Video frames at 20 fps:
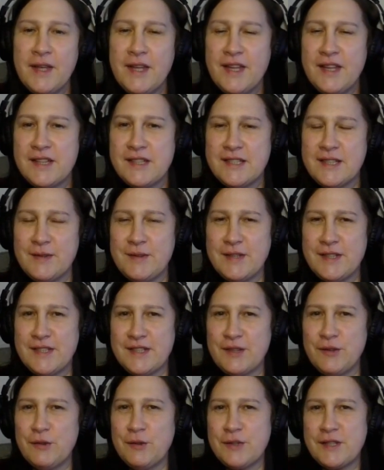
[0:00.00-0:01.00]
so it's
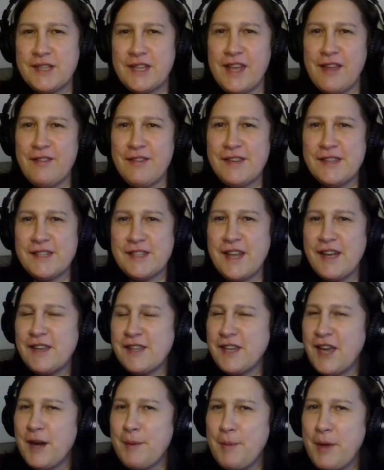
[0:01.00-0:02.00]
all together, it's kind
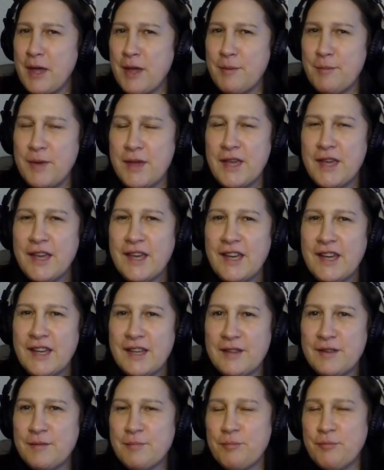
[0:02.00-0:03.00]
of making me
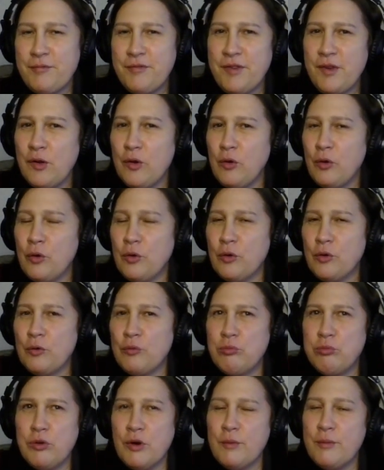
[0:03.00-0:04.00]
feel all
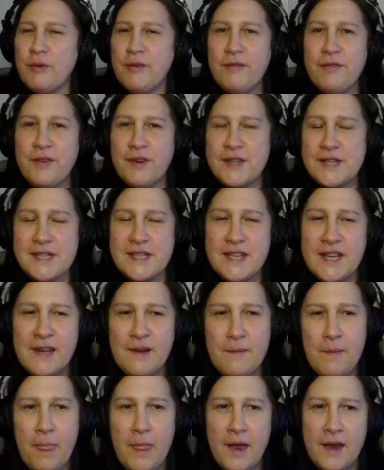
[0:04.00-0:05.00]
warm and fuzzy.
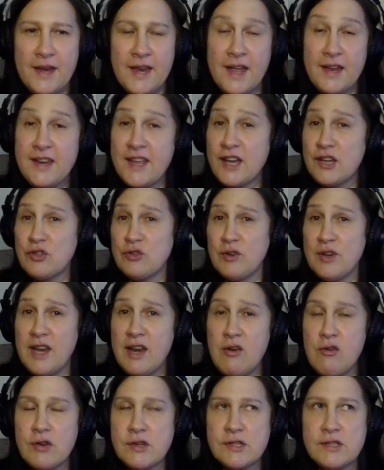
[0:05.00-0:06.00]
Now, the actual
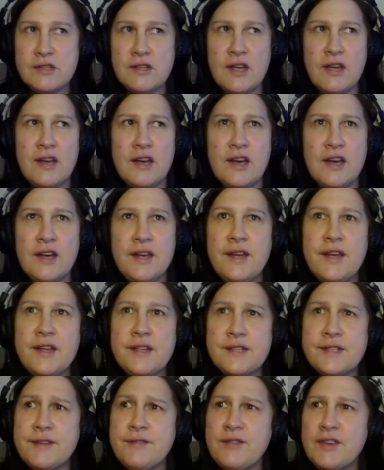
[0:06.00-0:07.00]
lyrics are
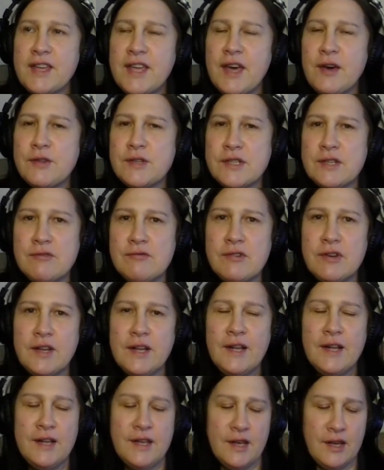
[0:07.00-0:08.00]
something else.
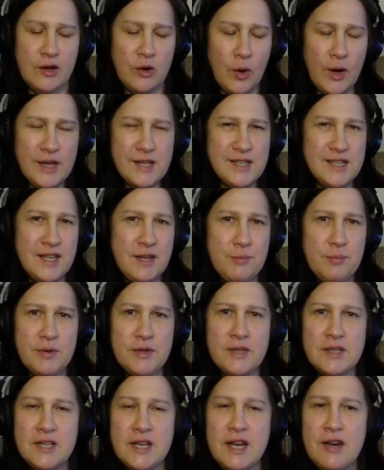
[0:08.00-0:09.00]
They're quite
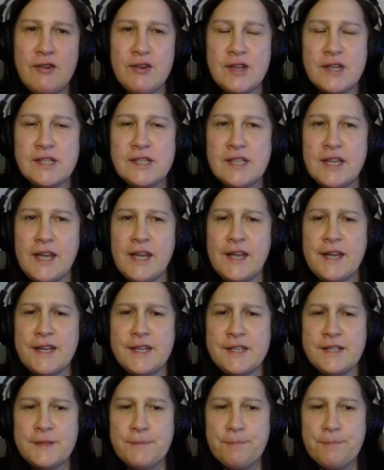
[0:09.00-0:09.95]
deeper, the lyrics, and